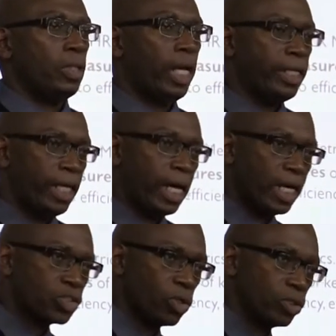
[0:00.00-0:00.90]
and they
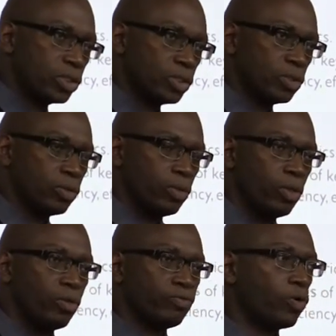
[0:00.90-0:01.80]
ask us
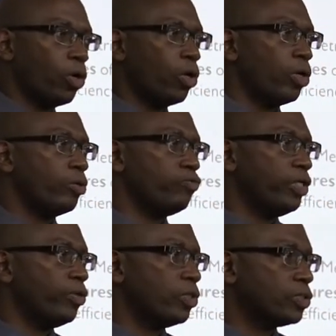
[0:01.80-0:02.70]
for
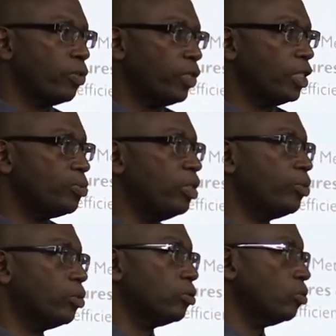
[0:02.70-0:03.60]
various things.
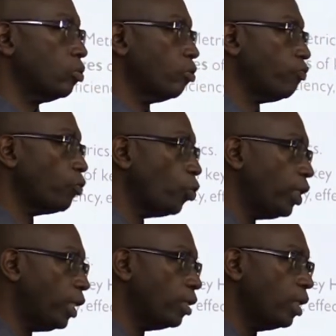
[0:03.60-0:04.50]
People phone
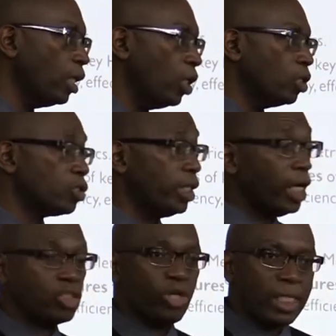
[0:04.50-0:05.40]
in. So
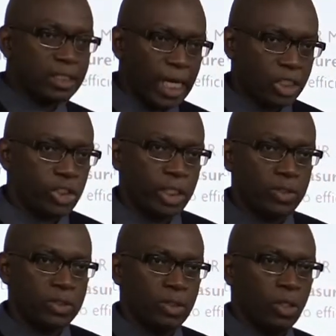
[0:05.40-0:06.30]
there are
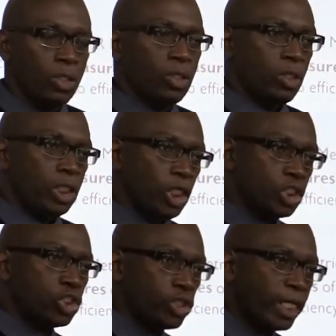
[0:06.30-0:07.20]
transactions.
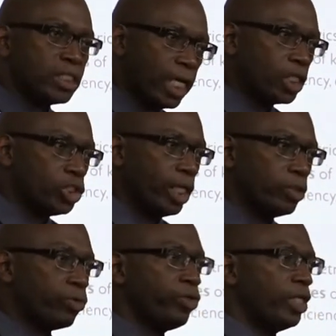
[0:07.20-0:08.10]
Each
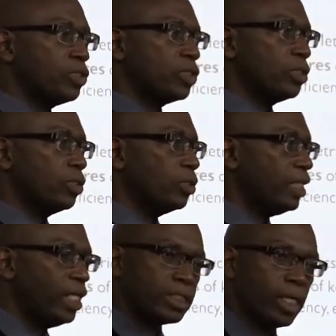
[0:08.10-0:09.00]
transaction creates
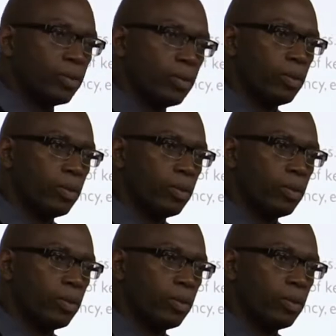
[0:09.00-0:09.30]
data.